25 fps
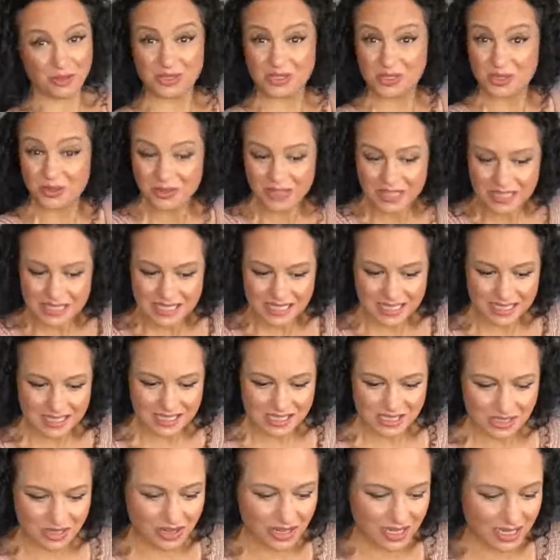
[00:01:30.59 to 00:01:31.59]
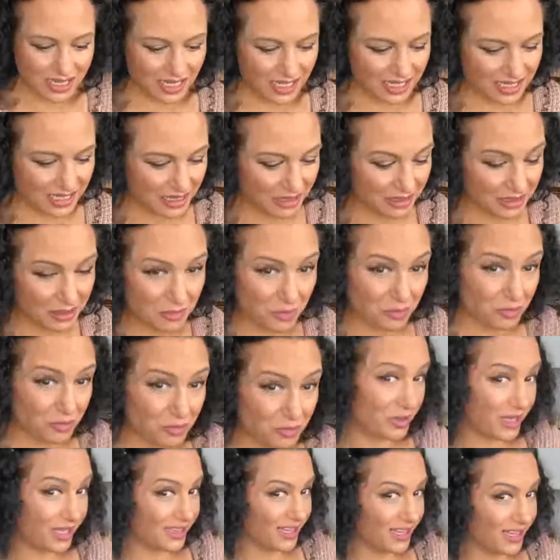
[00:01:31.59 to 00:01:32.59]
So let's get started. Let me put
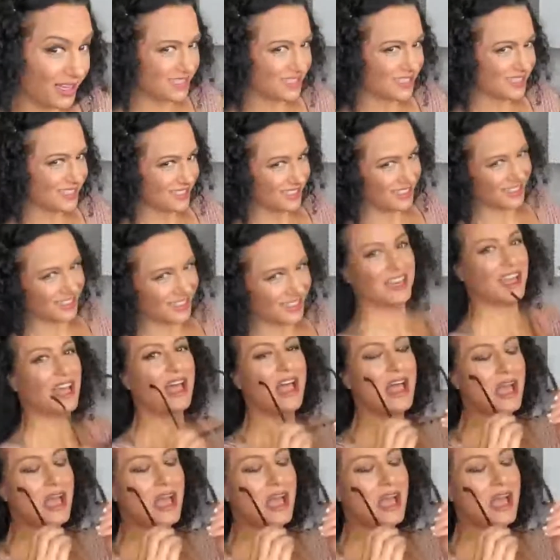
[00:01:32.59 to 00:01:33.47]
my glasses on.